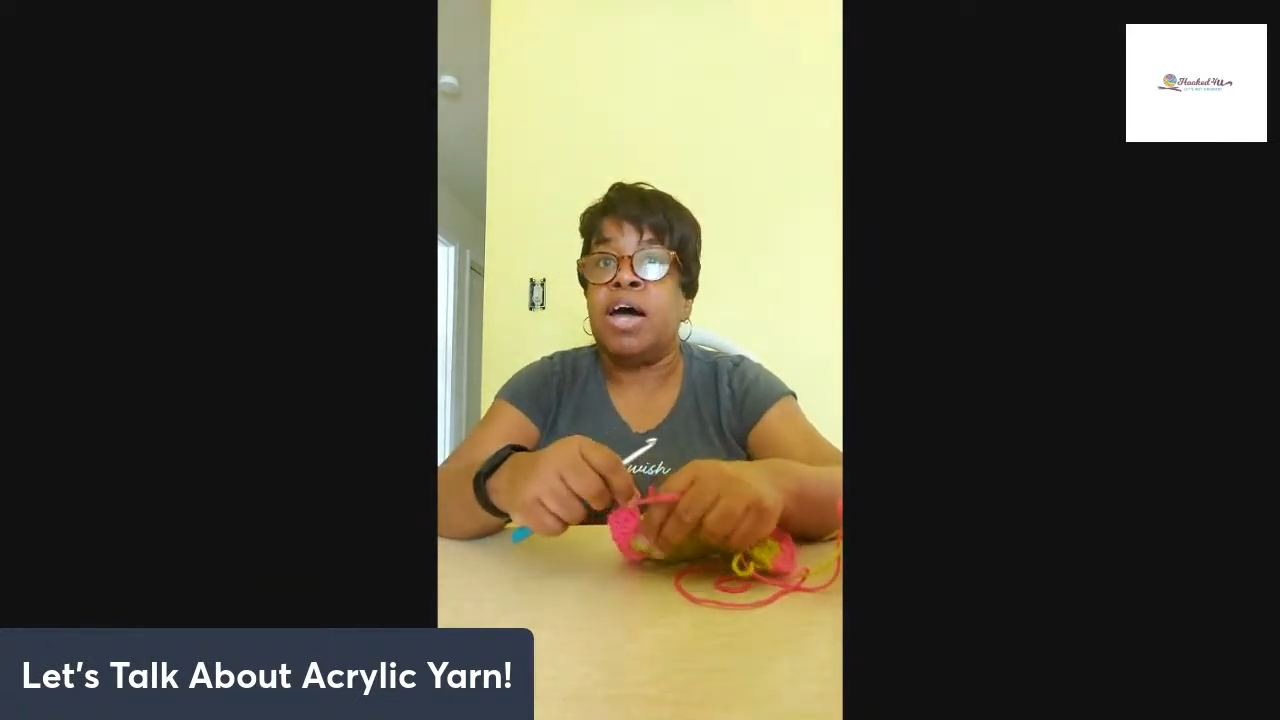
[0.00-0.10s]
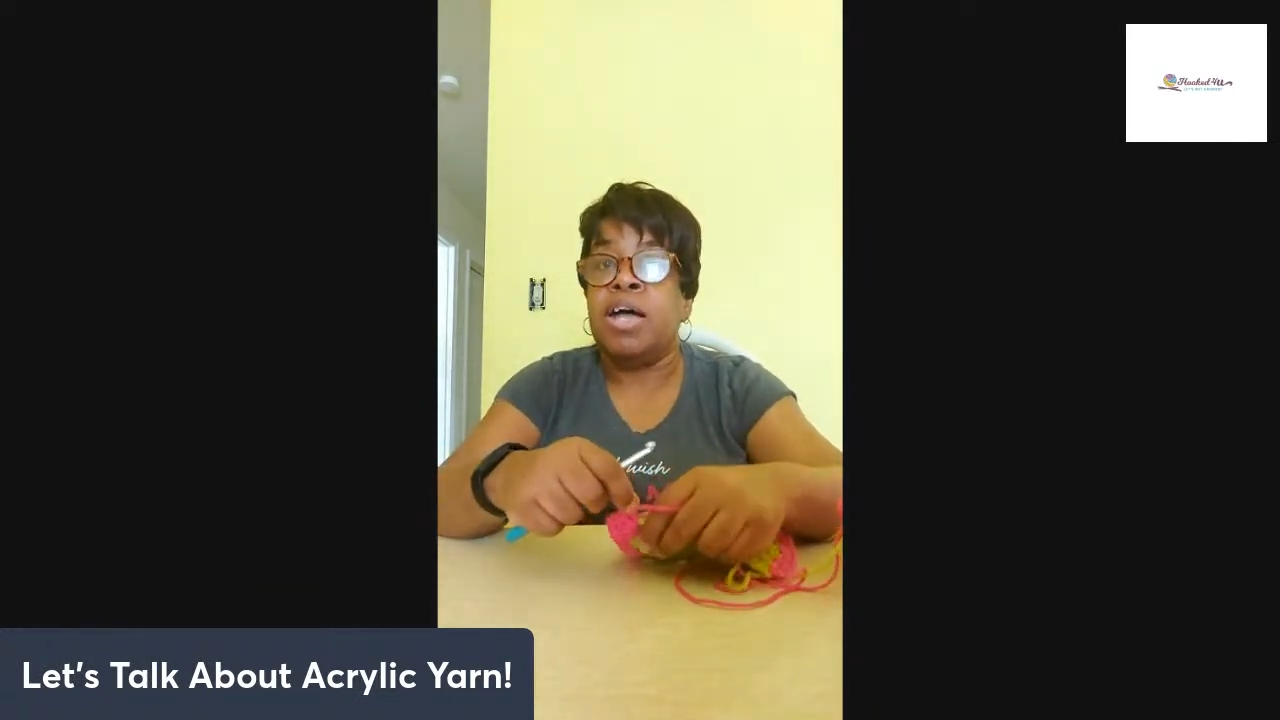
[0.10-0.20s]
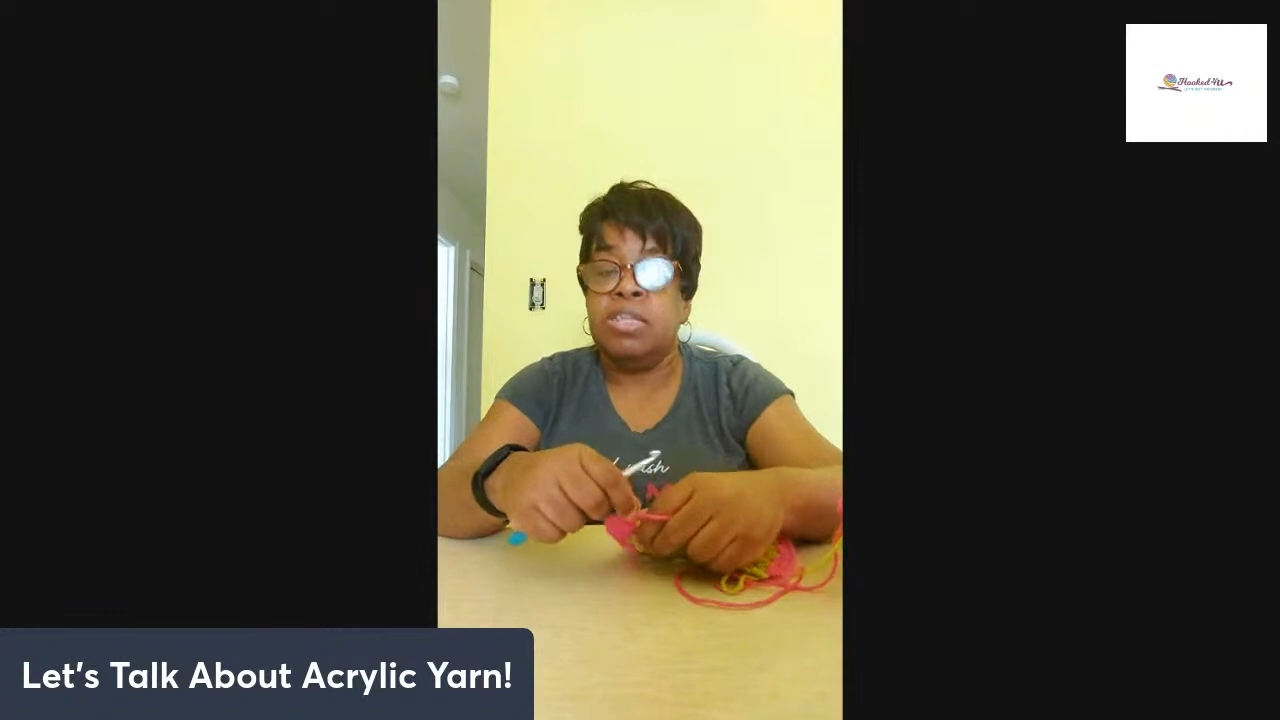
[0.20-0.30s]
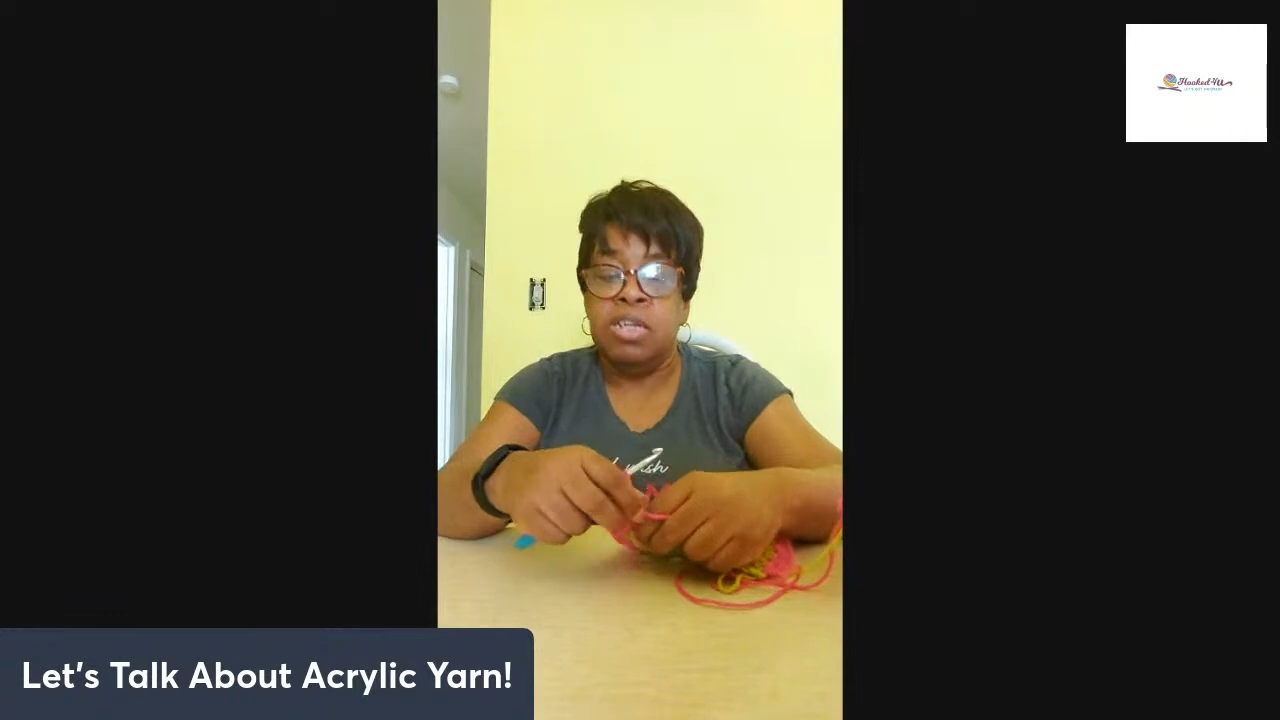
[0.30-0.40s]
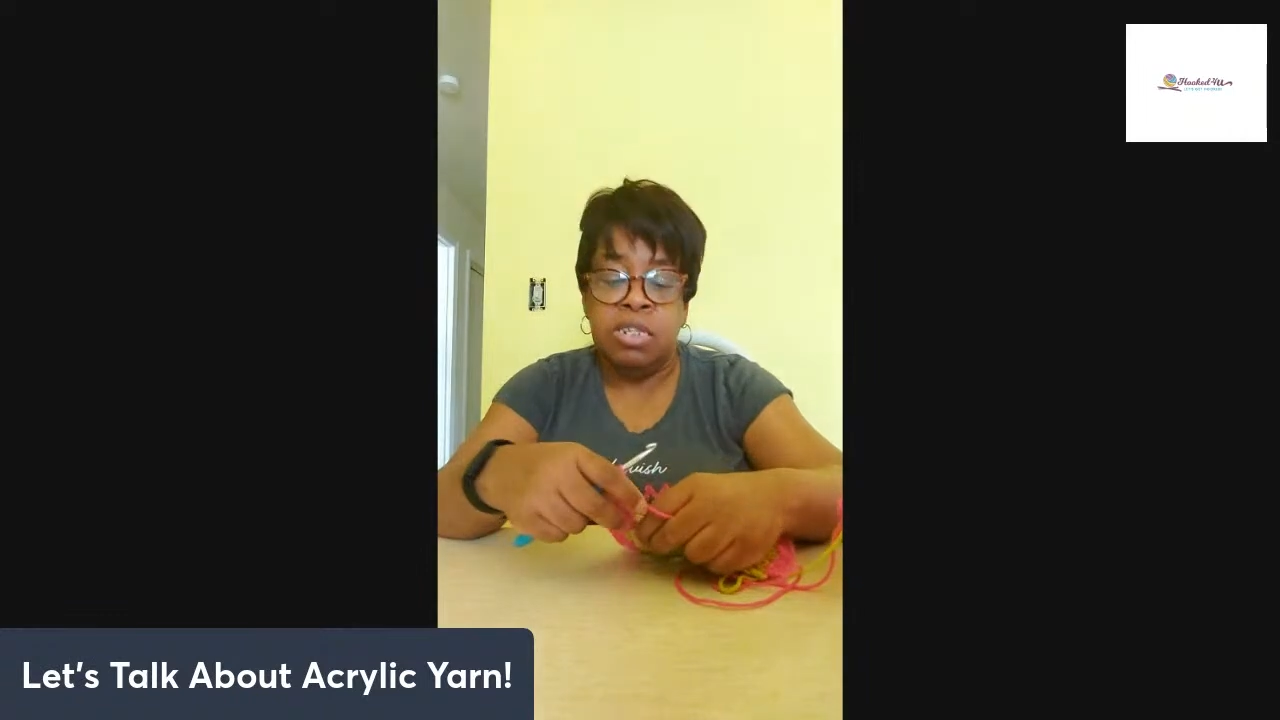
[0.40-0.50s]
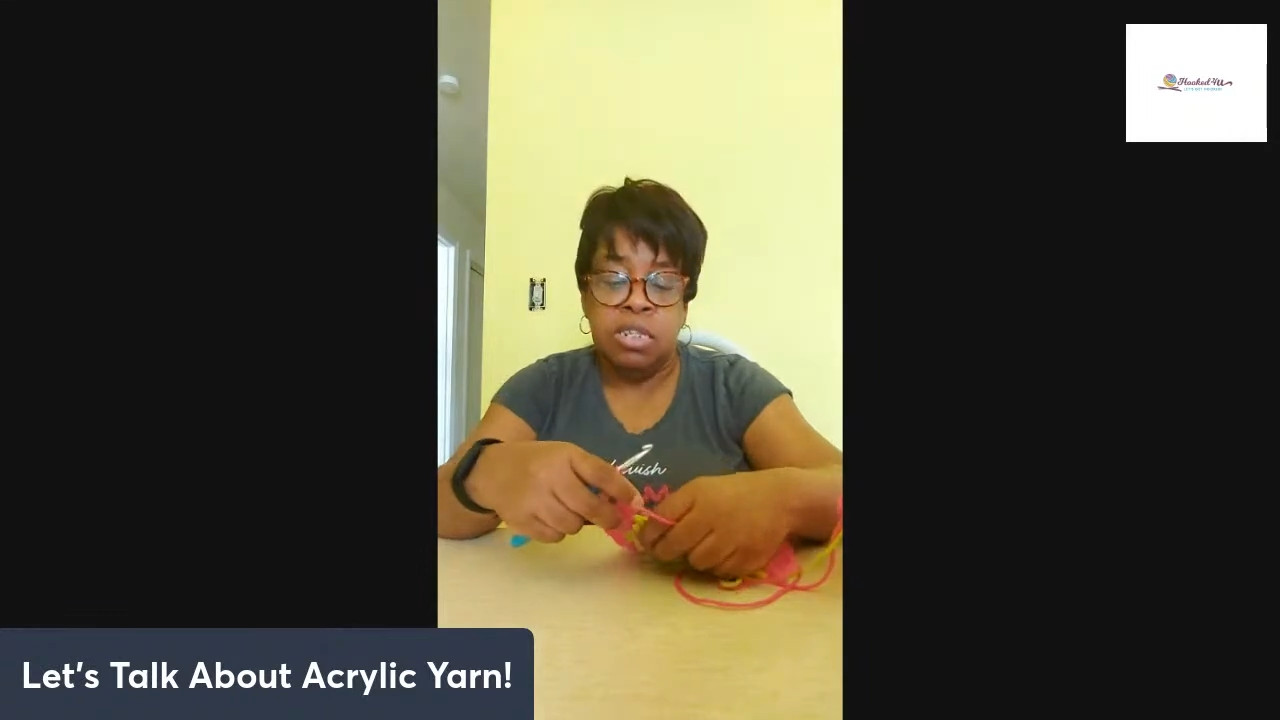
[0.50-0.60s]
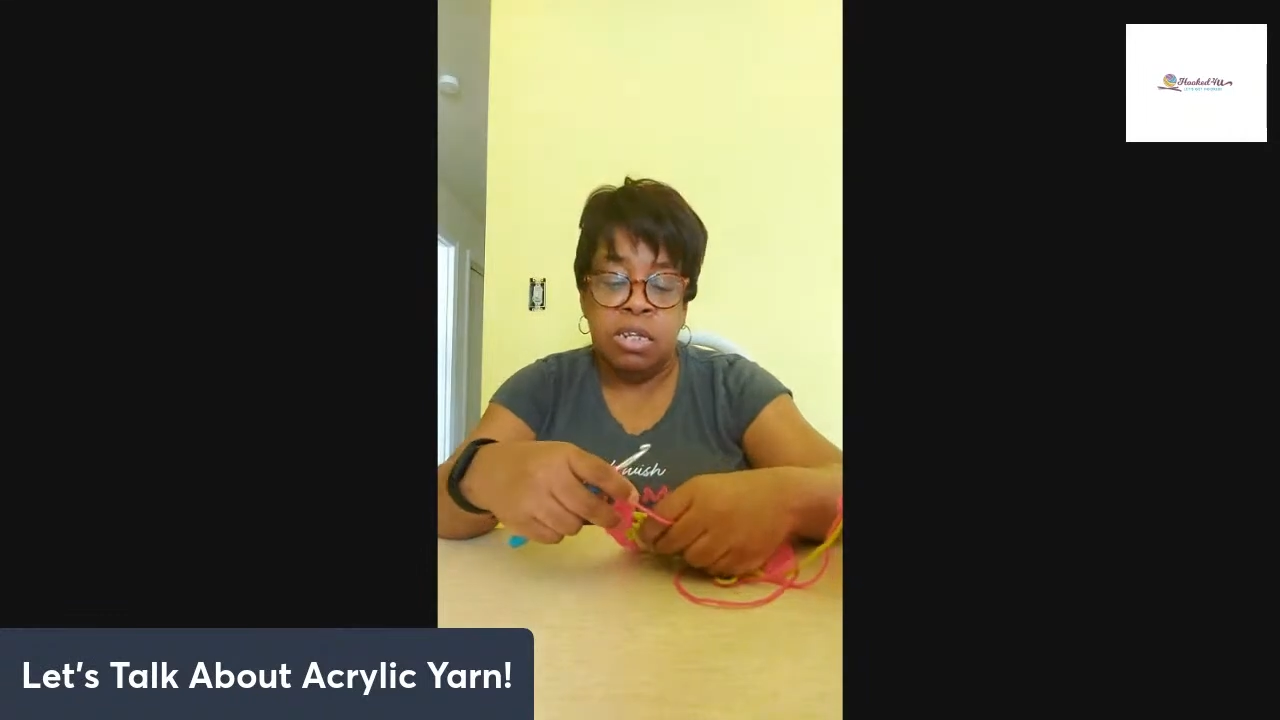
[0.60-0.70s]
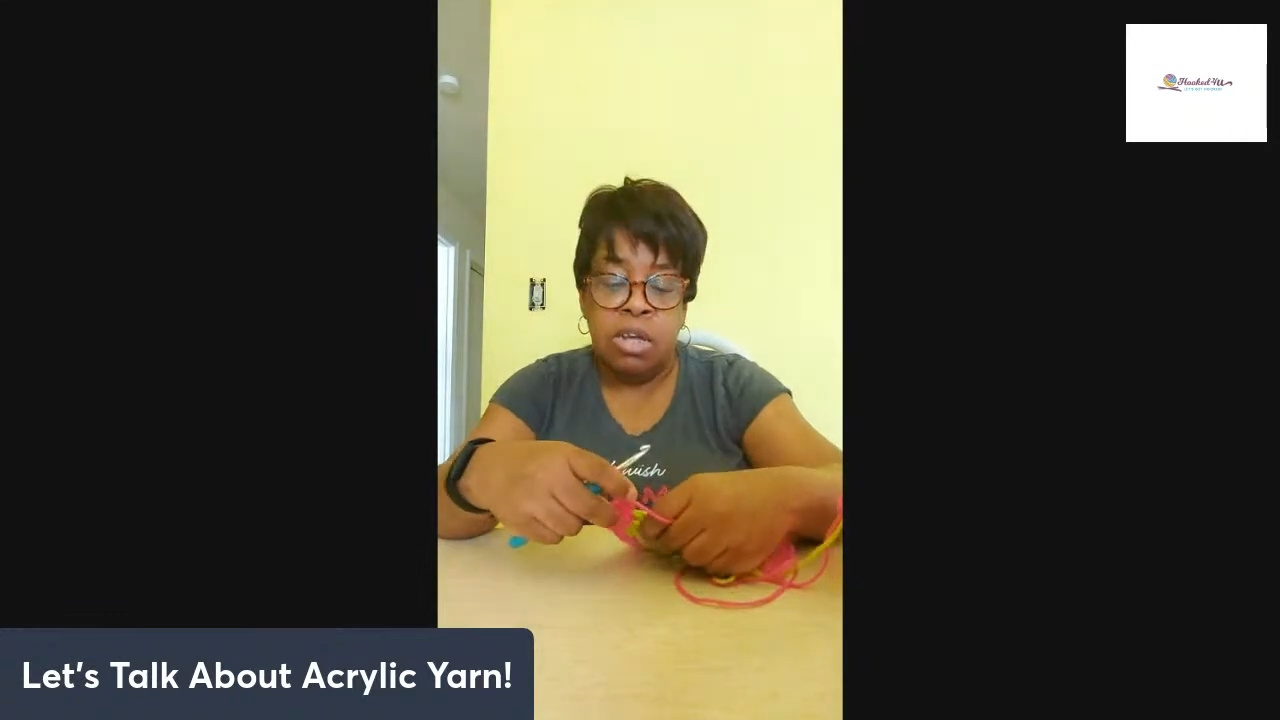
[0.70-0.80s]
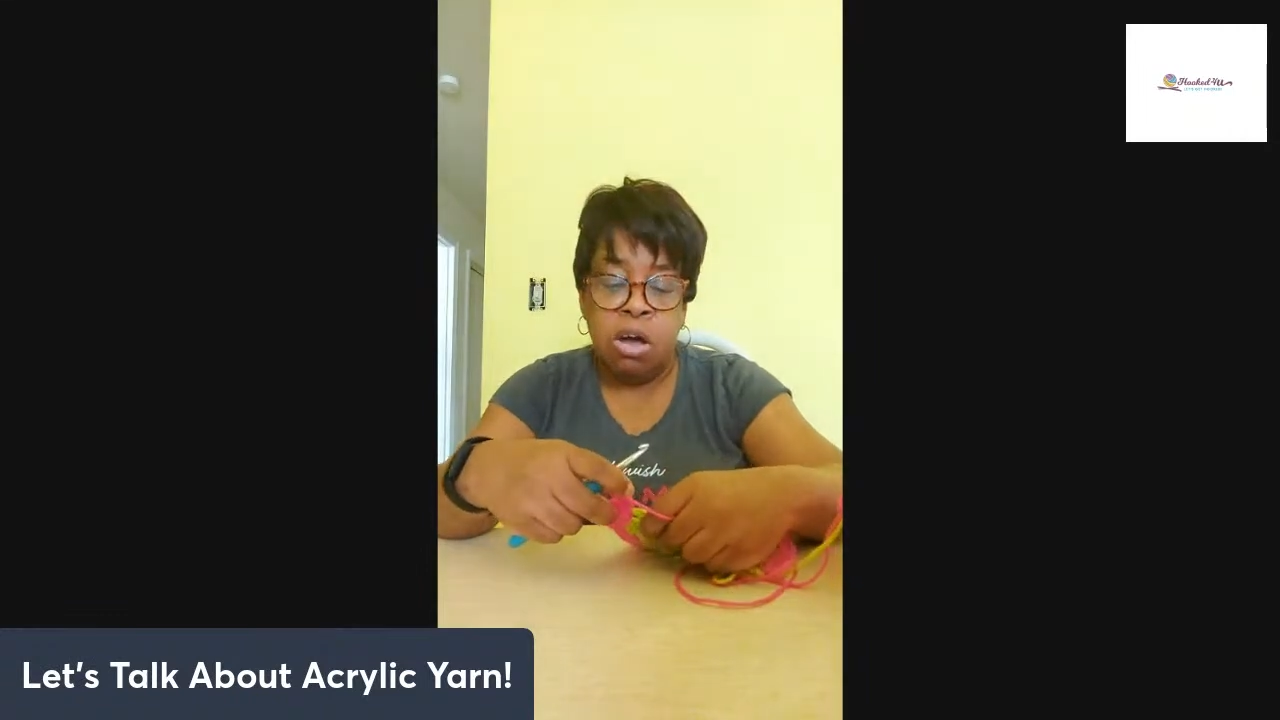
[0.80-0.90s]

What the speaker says: Got decent